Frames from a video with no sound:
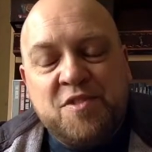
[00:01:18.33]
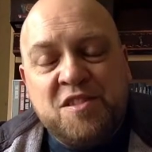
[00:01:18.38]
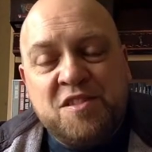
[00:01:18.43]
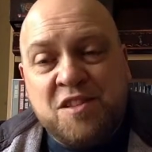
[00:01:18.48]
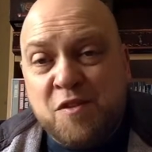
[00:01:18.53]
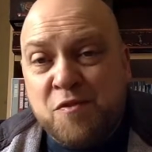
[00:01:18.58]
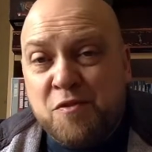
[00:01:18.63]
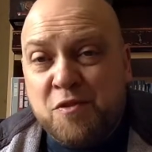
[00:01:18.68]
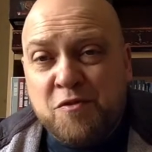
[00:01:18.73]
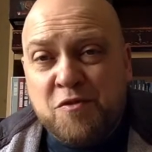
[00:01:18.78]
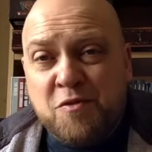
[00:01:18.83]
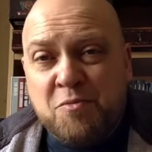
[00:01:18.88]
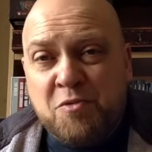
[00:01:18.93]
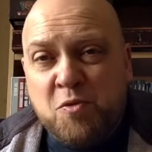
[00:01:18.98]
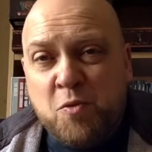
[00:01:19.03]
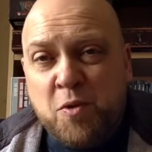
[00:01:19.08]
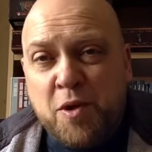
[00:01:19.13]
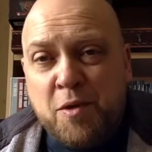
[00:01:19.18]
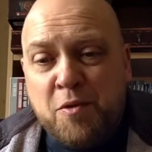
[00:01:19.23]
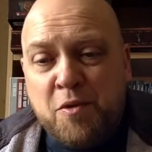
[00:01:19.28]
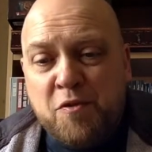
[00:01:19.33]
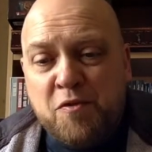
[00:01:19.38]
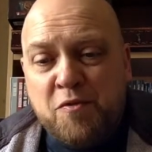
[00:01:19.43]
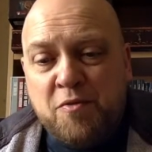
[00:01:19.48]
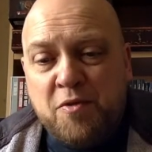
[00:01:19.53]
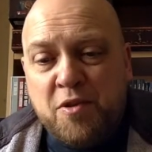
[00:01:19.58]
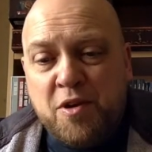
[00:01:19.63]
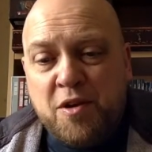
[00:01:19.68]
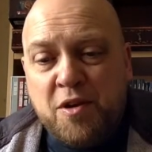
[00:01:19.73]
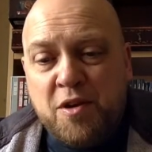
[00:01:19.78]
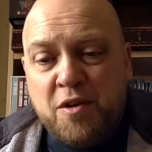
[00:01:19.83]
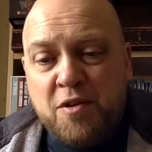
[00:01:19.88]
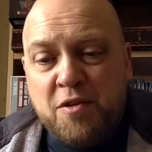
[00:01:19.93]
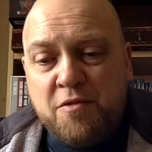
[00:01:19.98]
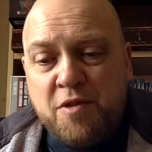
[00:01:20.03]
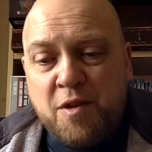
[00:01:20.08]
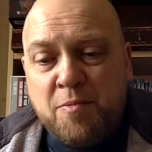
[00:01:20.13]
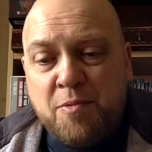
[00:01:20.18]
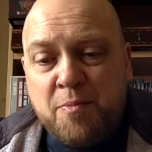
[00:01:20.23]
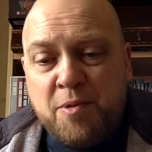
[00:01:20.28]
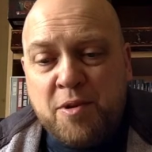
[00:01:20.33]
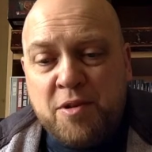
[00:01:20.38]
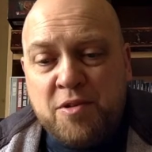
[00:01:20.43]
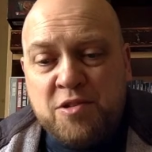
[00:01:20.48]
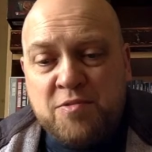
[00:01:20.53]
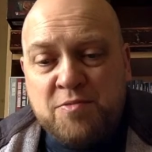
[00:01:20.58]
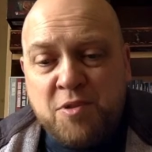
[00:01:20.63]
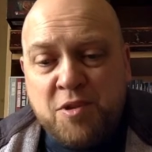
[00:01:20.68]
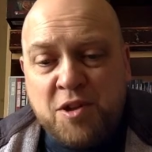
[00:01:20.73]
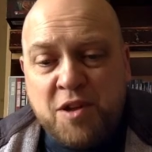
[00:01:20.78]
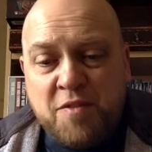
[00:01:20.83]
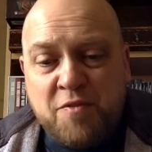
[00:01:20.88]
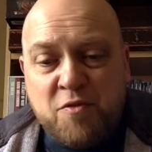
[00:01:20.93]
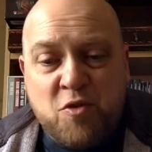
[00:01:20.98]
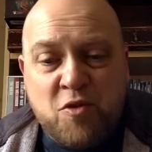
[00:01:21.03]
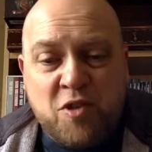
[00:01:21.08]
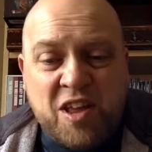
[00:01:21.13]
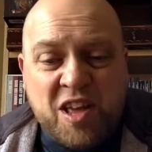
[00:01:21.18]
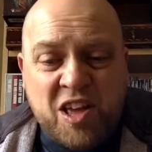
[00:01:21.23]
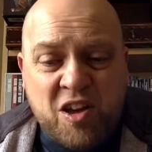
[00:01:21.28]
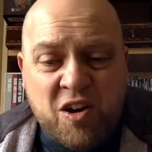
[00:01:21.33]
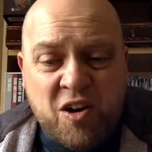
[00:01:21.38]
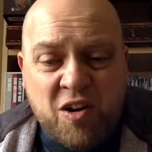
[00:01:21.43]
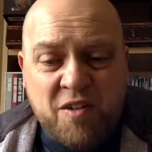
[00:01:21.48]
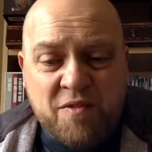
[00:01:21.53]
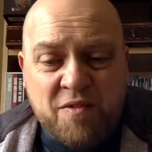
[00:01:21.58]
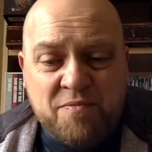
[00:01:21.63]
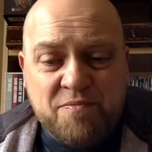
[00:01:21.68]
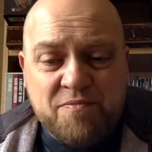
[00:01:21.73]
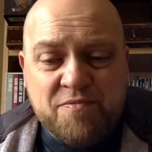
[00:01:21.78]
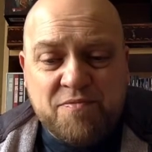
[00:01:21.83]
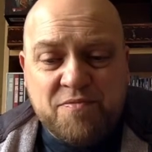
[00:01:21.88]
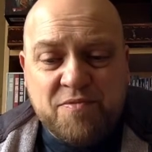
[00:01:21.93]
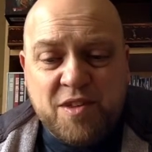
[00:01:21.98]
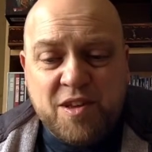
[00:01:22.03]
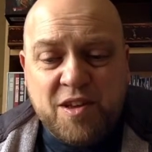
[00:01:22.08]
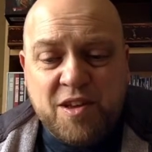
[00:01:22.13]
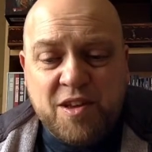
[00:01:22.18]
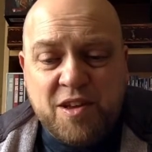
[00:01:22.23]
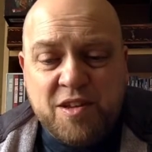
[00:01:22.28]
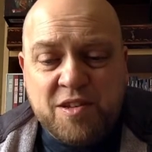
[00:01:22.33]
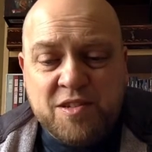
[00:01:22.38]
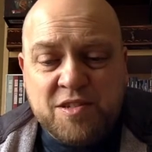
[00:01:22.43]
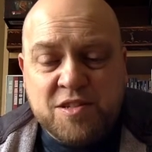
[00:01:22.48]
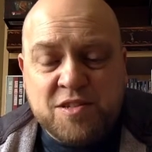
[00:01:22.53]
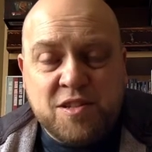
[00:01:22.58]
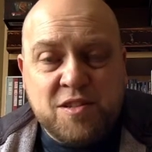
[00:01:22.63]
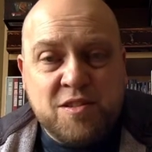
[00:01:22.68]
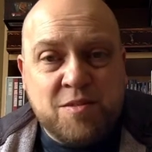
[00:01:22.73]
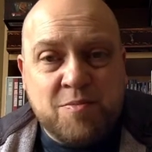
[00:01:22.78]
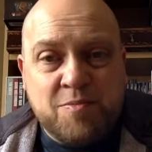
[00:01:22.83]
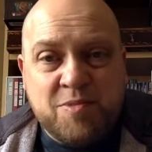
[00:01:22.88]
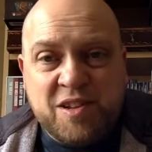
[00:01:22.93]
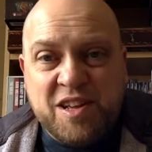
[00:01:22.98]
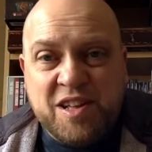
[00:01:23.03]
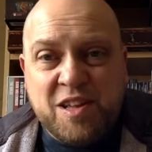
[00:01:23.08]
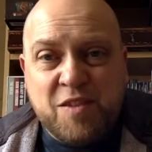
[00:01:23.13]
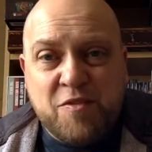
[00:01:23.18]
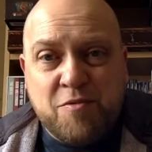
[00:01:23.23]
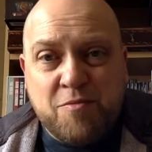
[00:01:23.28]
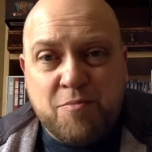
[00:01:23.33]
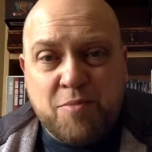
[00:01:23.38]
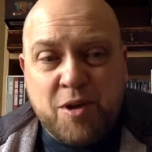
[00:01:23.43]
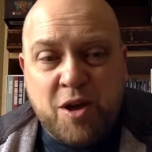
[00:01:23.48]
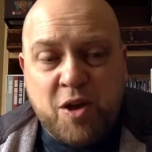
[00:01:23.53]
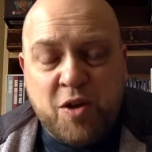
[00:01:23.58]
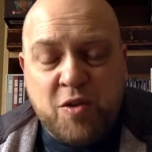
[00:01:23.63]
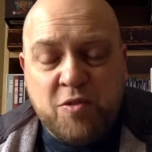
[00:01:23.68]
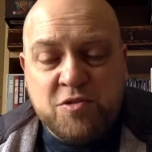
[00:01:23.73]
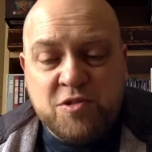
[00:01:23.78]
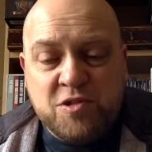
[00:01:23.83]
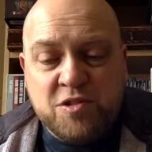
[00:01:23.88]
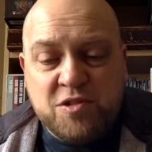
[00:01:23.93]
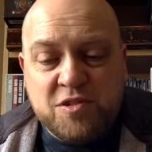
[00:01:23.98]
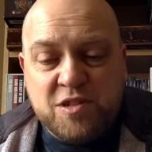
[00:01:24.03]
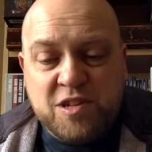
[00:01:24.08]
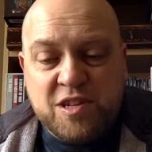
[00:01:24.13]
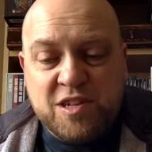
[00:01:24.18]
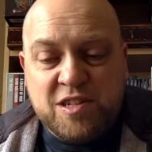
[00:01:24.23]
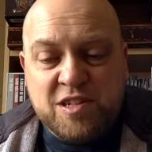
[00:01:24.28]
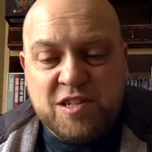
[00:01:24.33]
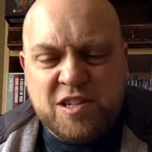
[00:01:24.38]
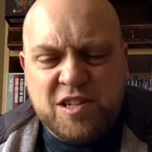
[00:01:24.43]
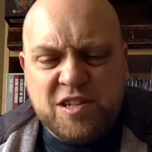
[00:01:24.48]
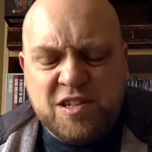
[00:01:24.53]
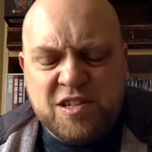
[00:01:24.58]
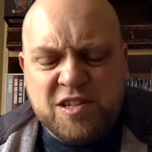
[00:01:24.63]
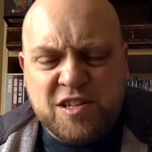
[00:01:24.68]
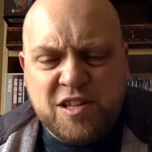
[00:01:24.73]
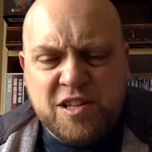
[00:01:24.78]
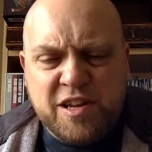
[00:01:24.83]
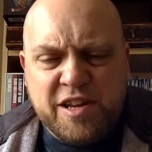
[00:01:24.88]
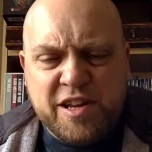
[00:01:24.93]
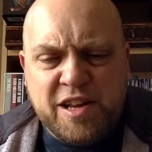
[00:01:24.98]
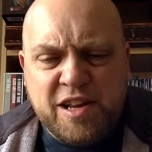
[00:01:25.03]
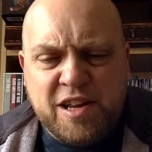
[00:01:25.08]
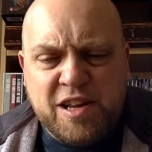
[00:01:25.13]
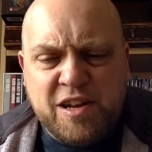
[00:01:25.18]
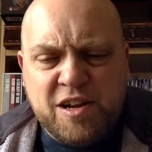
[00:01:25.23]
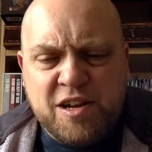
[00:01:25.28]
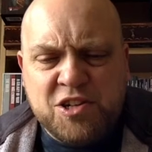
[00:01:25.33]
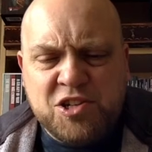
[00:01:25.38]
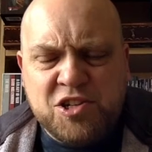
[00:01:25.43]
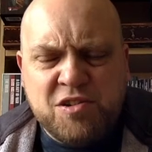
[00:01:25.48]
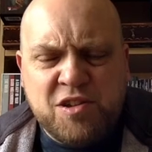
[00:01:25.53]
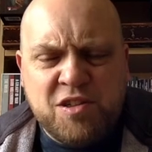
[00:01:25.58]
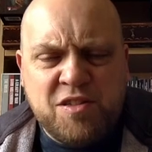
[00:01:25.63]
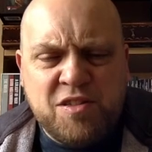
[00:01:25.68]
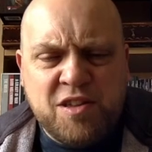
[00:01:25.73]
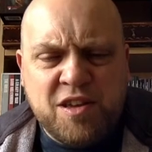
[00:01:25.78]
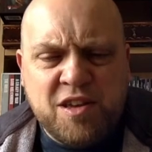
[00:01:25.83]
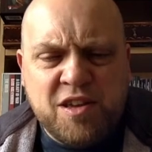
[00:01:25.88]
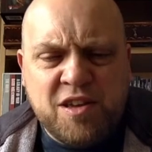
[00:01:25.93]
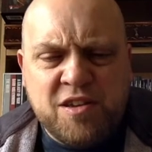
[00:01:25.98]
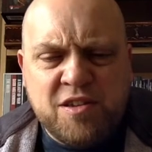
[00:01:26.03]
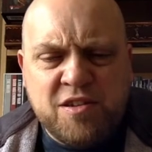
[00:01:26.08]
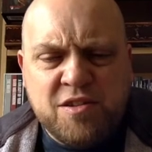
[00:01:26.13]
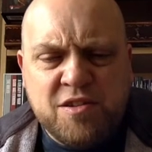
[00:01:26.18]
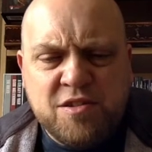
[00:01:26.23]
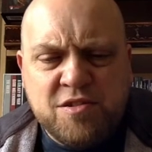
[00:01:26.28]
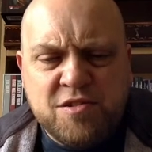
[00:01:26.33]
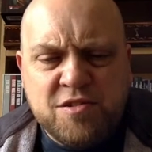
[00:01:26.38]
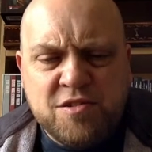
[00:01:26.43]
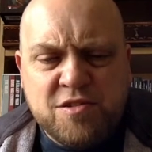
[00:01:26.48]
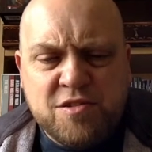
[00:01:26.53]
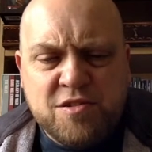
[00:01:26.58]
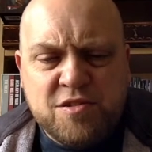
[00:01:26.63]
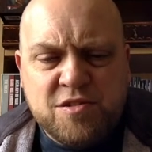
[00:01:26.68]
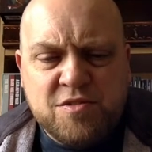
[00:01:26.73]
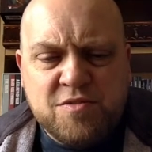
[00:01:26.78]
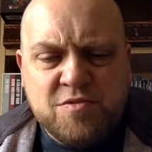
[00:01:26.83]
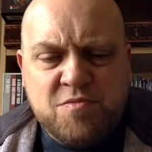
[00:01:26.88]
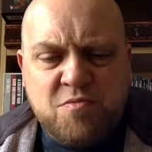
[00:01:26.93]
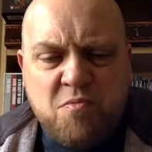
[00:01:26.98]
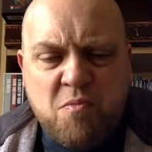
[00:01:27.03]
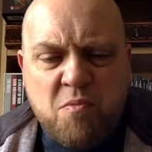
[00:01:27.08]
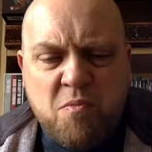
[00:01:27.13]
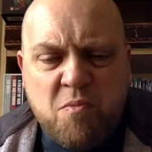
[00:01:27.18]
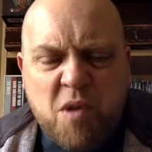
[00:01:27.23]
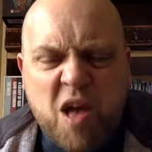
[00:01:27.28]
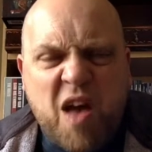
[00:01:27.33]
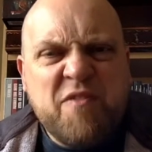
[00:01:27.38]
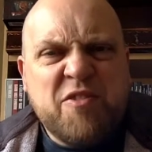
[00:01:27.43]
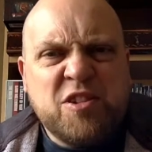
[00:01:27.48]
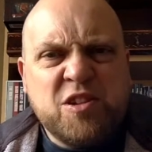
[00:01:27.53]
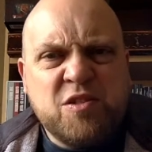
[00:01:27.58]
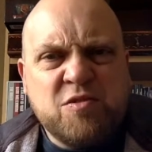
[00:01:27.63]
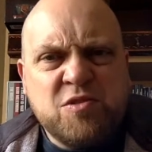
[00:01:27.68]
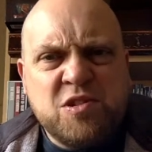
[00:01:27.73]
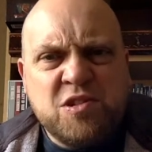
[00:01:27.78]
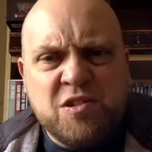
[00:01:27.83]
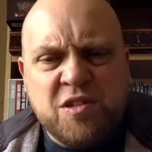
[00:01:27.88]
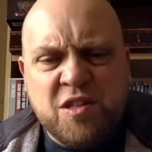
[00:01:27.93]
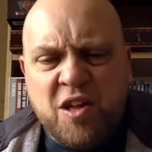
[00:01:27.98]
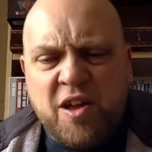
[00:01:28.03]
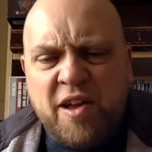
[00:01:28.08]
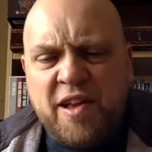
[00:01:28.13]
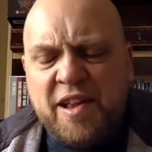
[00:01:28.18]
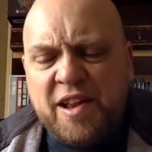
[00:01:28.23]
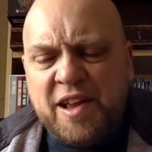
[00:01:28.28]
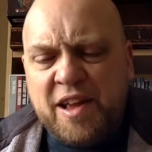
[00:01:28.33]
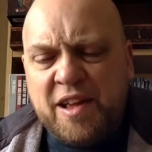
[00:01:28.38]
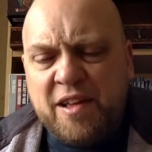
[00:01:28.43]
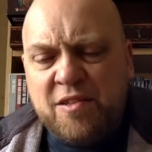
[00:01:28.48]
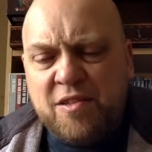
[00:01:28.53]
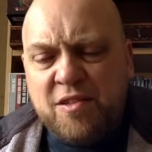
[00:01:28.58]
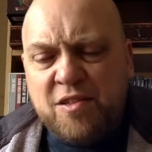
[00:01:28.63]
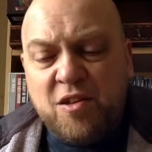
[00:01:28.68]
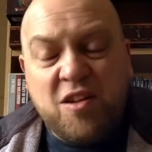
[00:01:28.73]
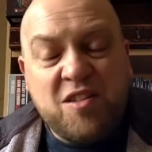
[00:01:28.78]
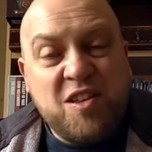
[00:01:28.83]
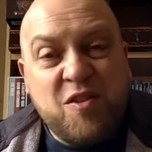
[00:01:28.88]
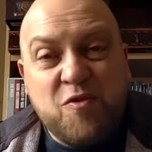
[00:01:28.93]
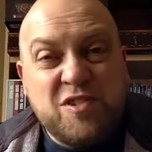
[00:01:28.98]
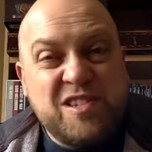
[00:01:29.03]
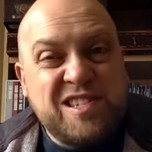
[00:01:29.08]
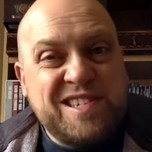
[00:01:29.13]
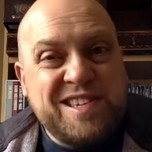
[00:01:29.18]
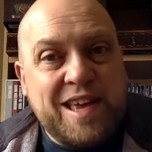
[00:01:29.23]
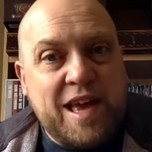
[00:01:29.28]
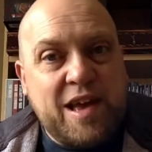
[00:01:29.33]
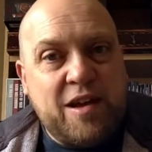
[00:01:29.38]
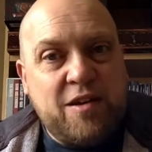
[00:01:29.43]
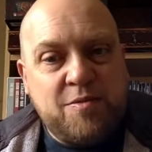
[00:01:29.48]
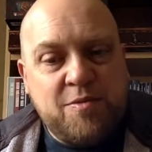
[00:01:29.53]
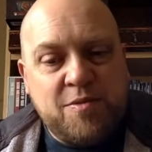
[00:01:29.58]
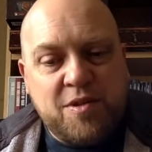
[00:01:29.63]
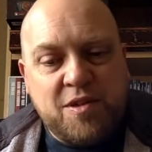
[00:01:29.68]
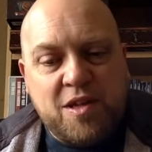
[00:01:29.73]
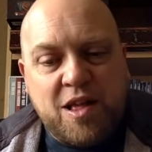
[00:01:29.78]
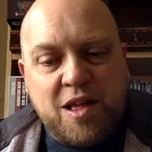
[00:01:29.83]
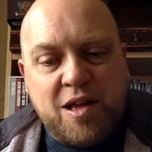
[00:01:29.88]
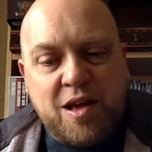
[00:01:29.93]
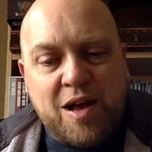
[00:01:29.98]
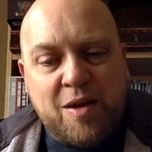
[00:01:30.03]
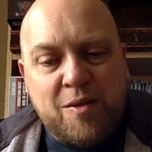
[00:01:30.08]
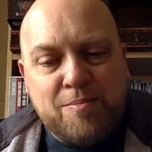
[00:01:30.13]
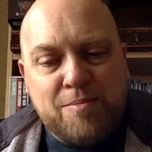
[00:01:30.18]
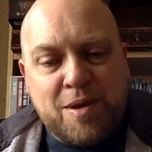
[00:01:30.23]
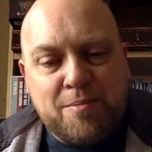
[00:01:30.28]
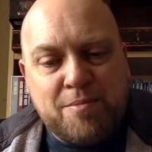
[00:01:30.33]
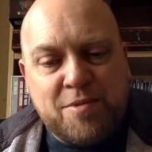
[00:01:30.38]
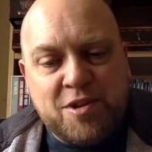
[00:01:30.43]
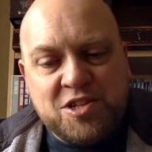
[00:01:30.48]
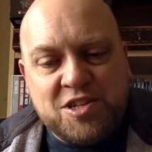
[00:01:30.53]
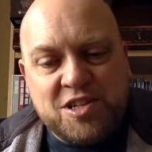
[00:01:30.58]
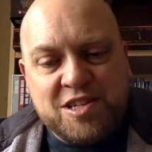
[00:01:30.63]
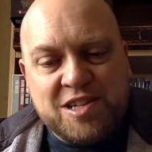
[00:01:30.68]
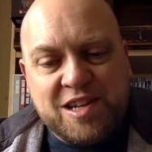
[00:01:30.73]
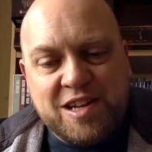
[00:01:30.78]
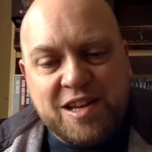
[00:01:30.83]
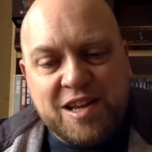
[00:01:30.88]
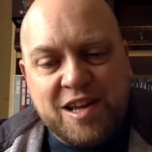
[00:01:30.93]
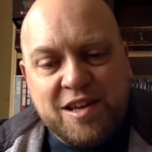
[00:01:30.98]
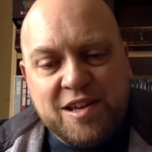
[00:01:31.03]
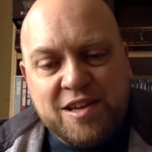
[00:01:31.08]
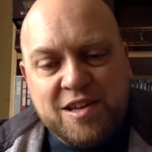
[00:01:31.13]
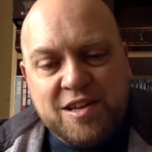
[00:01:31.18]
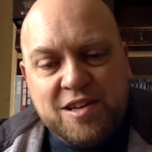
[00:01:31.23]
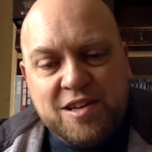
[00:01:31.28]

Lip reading: different from the werewolf Reaper Bones model I've already got. He's just a completely different pose, and he's slightly larger, I think. Ever so slightly, not a different scale. Not much is clear.